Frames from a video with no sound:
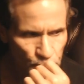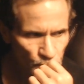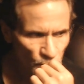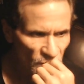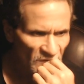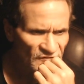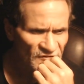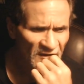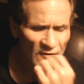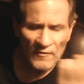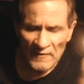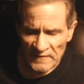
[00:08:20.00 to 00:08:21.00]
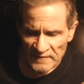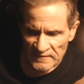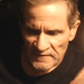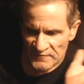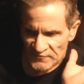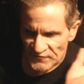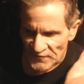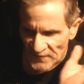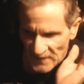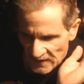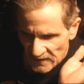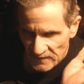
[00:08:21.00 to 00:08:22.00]
so here's the
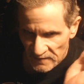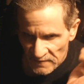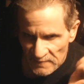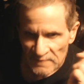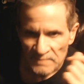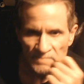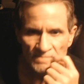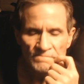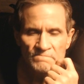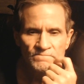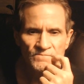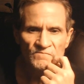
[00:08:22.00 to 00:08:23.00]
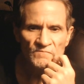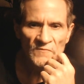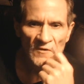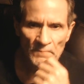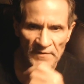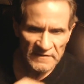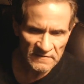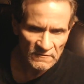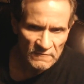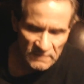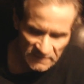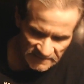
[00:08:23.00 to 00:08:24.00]
thing:
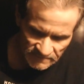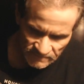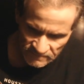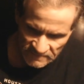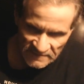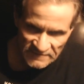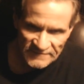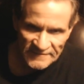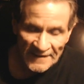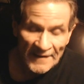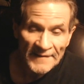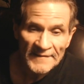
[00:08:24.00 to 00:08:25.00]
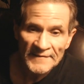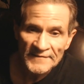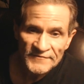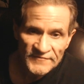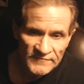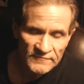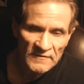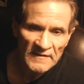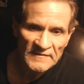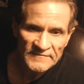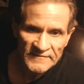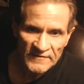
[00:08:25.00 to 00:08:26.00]
Bitcoin is not a
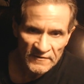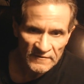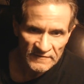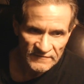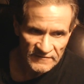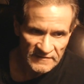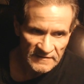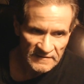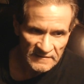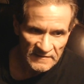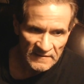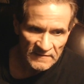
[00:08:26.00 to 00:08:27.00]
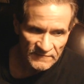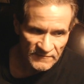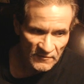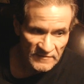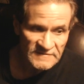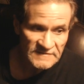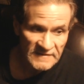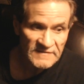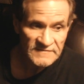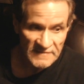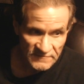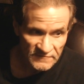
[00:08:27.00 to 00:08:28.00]
centralized currency, so it's
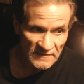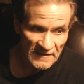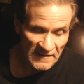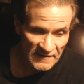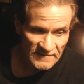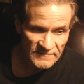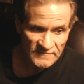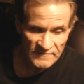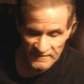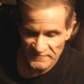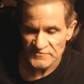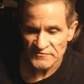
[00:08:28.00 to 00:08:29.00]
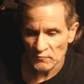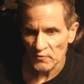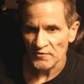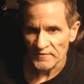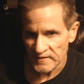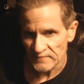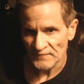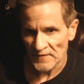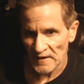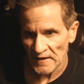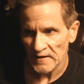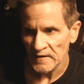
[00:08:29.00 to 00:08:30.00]
decentralized. Hence the word
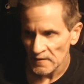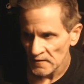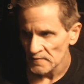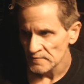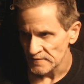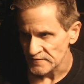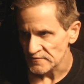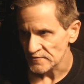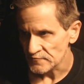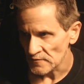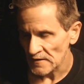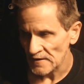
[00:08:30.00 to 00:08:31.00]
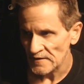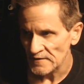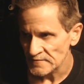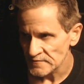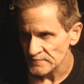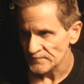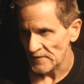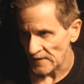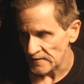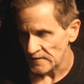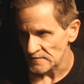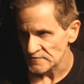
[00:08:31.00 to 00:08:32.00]
DeFi, decentralized
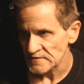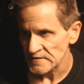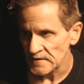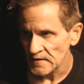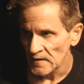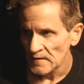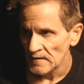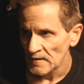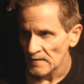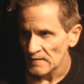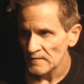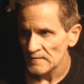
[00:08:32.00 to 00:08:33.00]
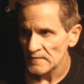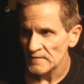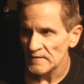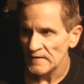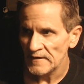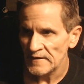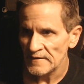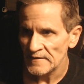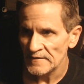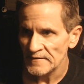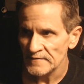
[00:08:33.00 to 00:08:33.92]
financing, and